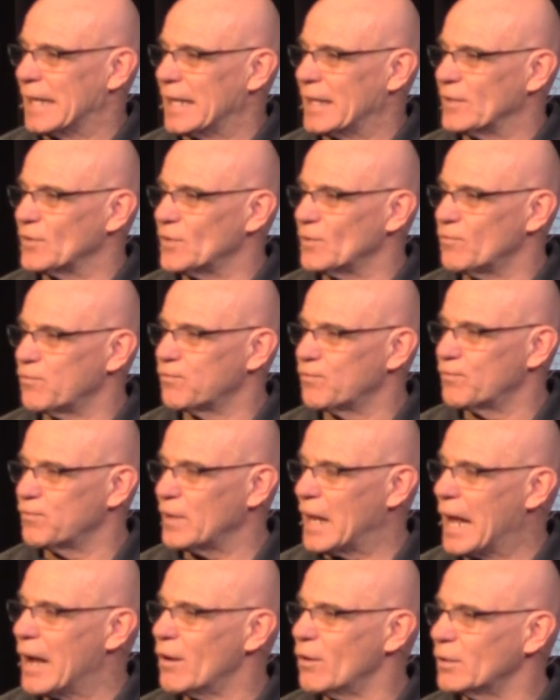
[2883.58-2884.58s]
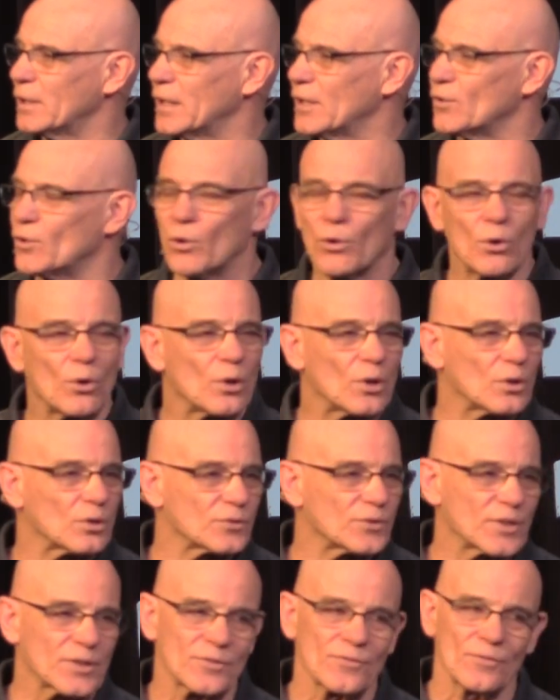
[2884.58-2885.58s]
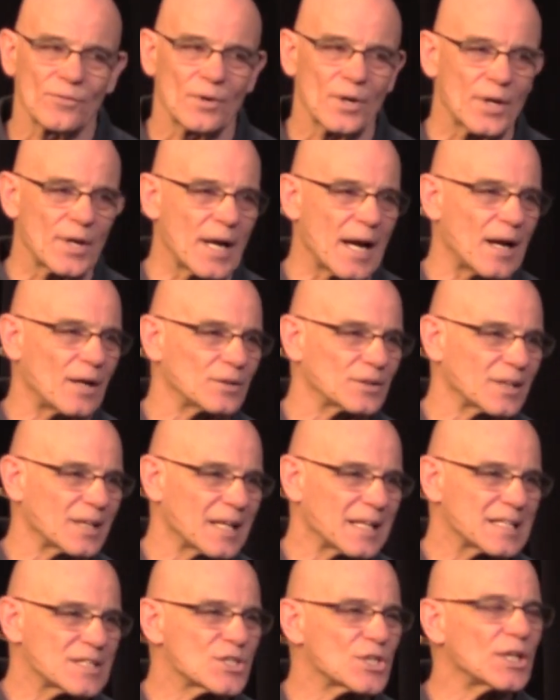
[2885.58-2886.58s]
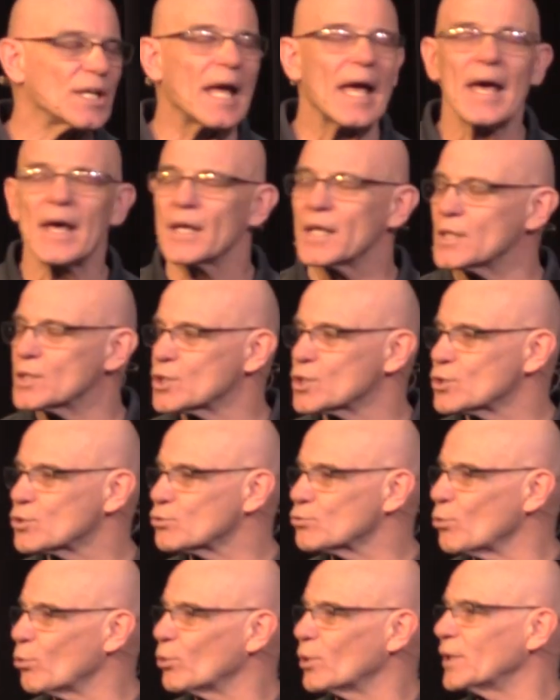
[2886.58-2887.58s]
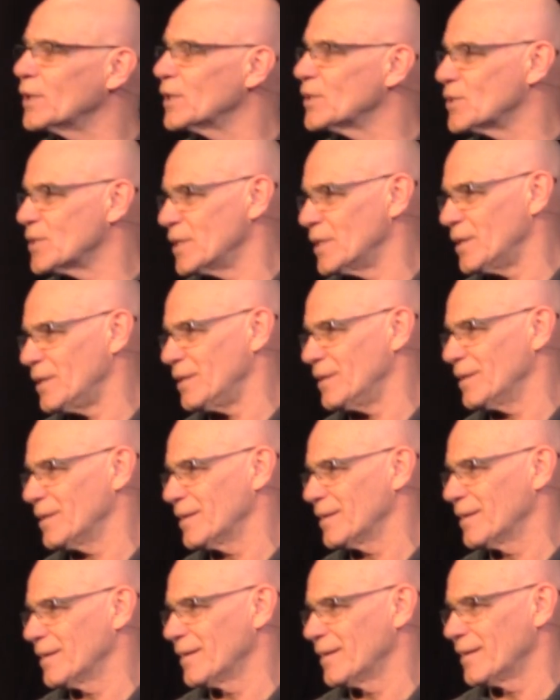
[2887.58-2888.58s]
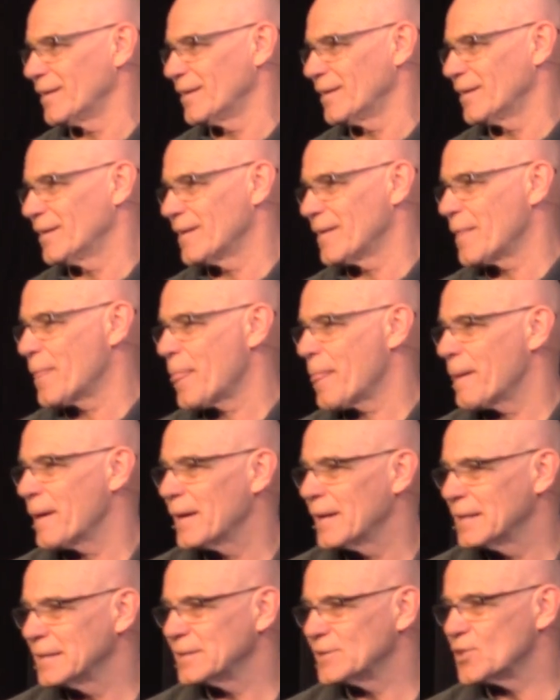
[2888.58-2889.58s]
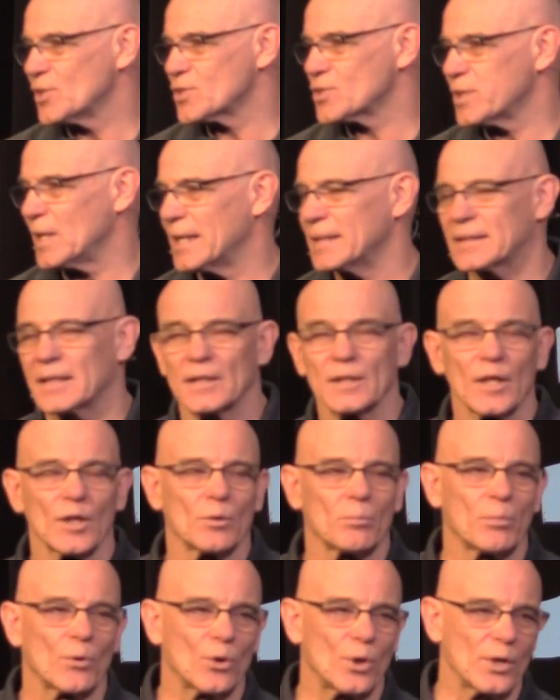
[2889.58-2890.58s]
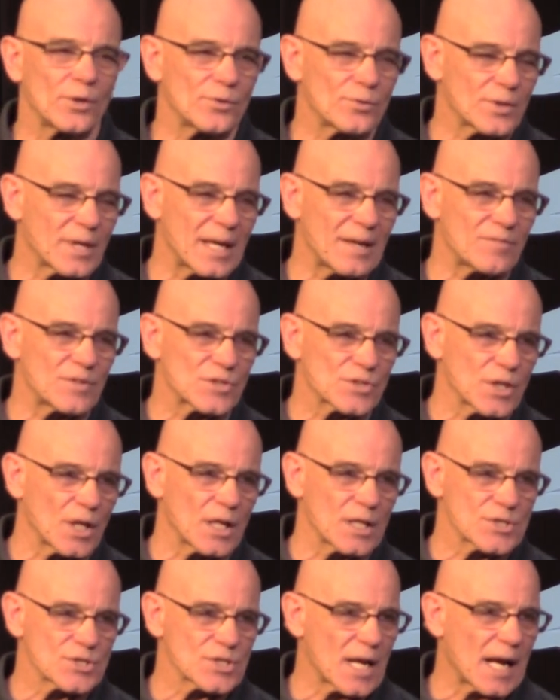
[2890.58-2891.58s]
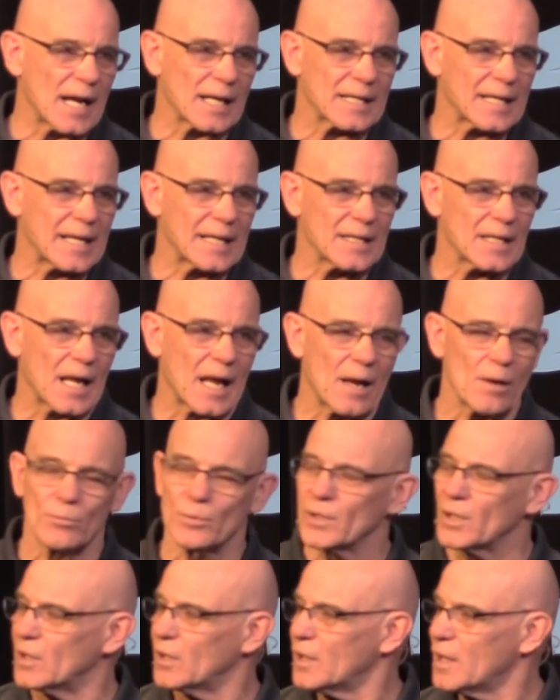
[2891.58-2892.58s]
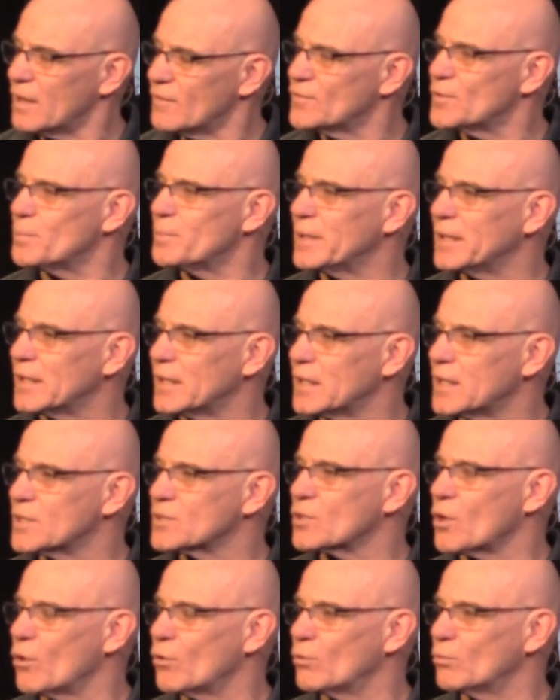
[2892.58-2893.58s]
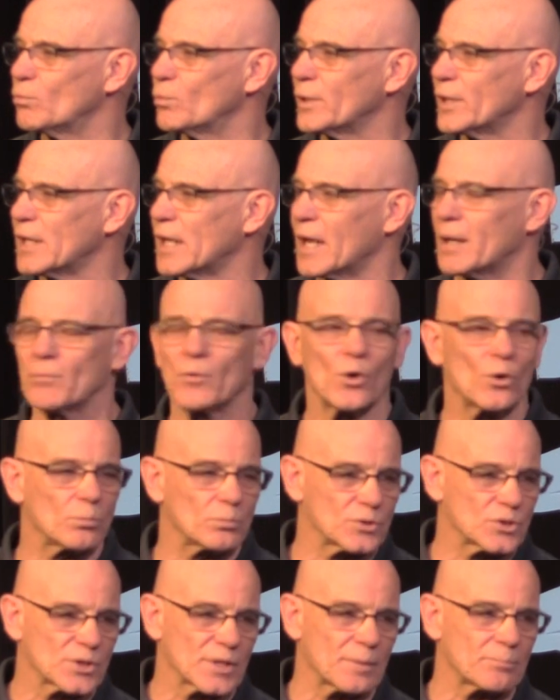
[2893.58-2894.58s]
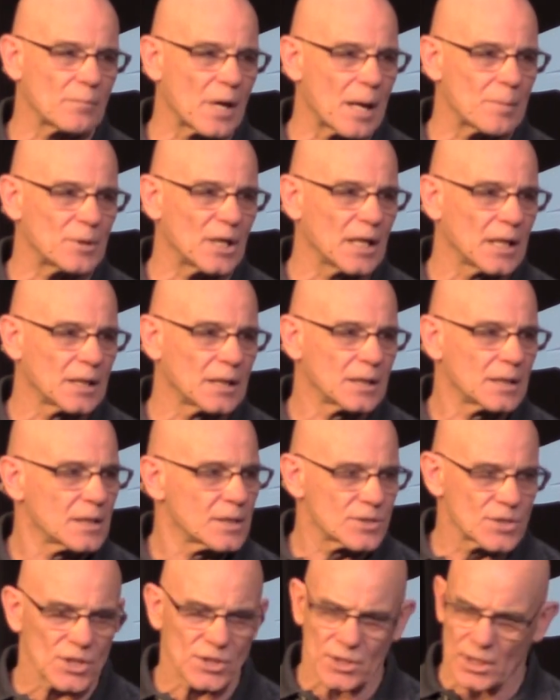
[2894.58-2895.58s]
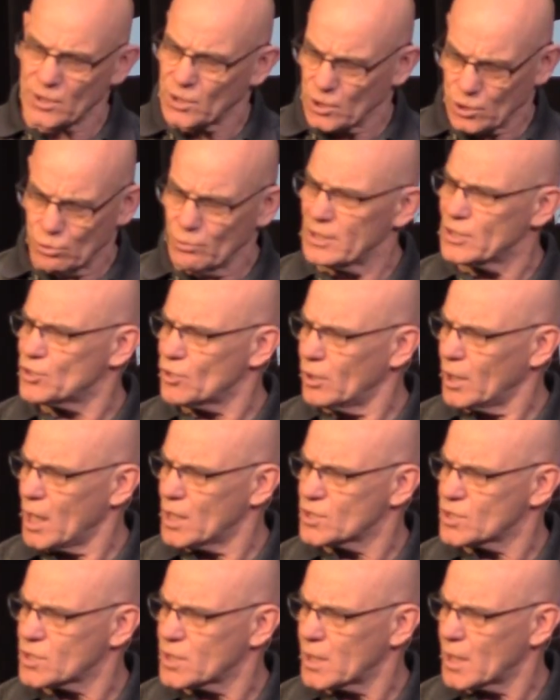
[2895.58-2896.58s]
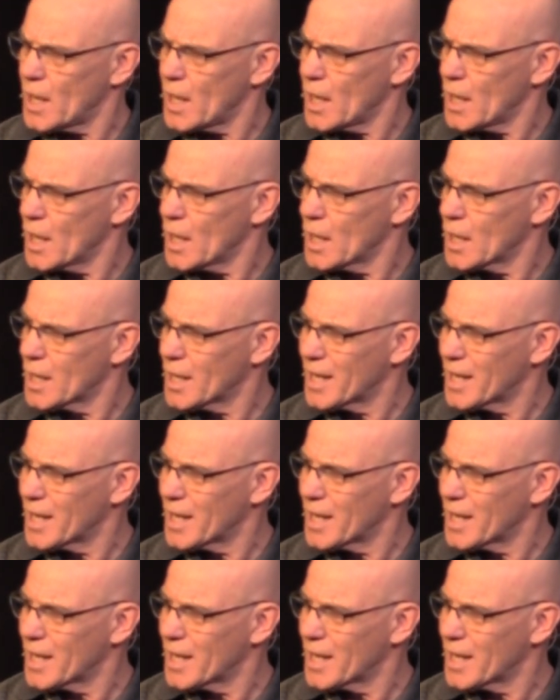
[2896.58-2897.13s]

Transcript: and the flour and the oil didn't run out. She had a story to tell just like the little boy who gave his lunch. I, can I would have loved to have been at his home when he came home and said, Mama, she said, Did you eat your lunch today?